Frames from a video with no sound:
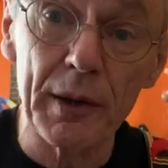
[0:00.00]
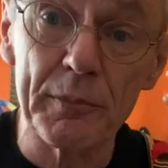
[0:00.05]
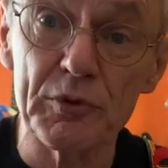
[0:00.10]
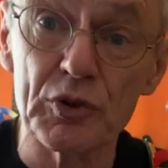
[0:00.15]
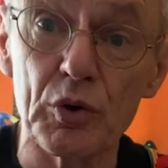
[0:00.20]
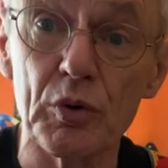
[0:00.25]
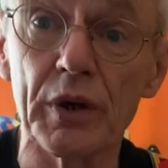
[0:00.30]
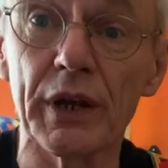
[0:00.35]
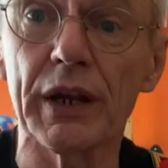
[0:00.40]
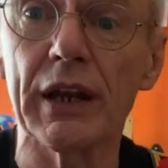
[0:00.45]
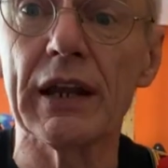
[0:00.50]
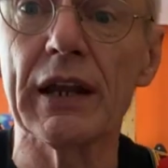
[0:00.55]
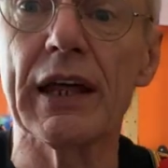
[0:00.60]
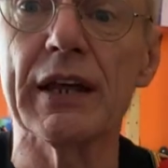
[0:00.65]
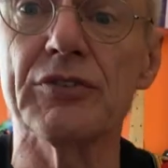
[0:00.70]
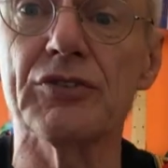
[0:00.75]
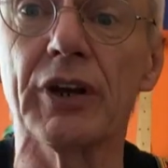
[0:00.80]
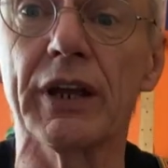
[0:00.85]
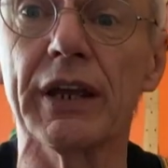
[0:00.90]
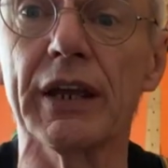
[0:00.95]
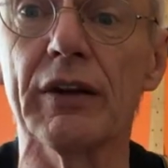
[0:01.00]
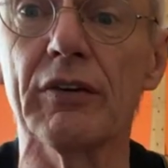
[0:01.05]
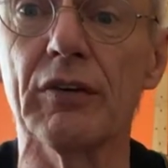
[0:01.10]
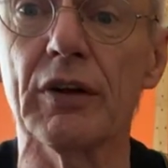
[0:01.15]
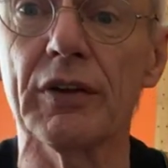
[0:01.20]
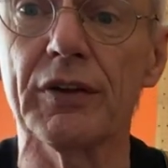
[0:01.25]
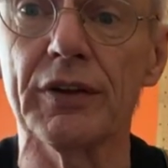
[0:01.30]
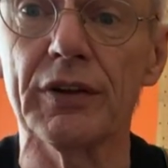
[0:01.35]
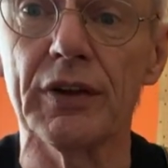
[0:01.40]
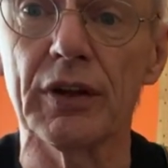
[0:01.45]
i'm talking electric here
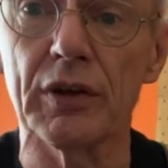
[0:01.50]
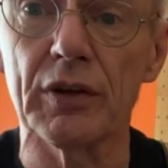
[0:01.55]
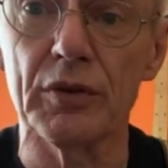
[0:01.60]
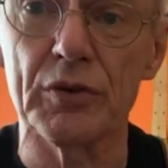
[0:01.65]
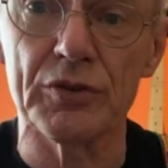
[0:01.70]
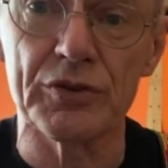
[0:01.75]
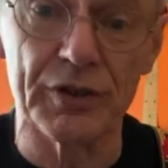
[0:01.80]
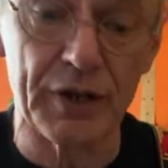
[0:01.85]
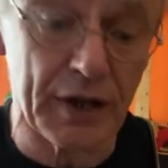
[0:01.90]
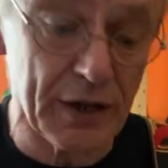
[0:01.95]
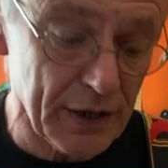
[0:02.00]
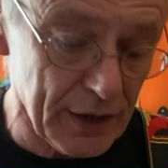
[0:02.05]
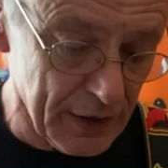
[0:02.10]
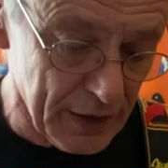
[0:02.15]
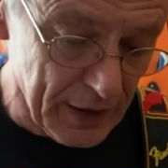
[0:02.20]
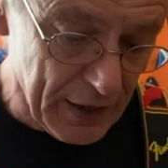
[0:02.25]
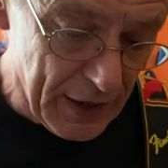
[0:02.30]
rather than acoustic